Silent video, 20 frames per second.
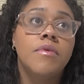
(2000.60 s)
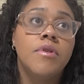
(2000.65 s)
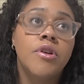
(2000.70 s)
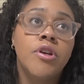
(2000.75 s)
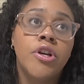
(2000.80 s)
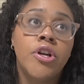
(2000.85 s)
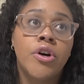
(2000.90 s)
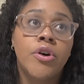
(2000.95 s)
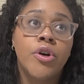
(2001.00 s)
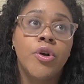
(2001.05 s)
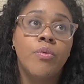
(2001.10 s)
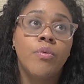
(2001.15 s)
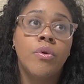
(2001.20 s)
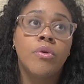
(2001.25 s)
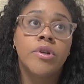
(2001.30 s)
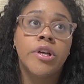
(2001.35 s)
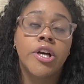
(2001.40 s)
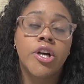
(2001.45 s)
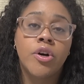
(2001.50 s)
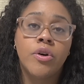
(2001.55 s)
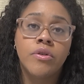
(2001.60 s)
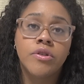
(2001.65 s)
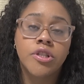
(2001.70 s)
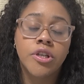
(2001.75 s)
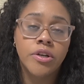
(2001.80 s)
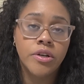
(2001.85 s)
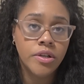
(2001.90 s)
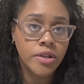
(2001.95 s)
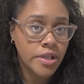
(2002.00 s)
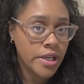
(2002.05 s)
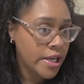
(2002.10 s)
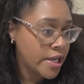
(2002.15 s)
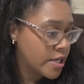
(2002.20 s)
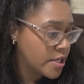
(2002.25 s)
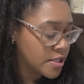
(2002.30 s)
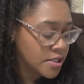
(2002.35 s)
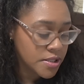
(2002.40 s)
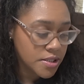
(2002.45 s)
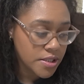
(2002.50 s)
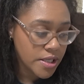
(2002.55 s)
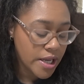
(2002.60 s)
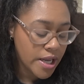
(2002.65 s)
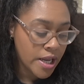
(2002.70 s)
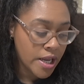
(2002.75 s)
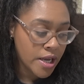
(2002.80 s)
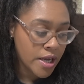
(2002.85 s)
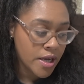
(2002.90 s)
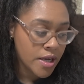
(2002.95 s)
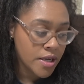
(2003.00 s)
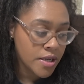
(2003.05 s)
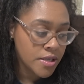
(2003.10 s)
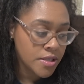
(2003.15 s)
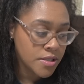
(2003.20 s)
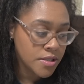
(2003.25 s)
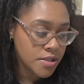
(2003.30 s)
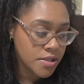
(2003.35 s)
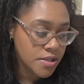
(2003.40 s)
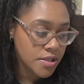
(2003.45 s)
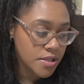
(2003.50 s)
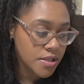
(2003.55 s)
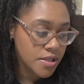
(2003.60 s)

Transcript: you won't let go of certain things, and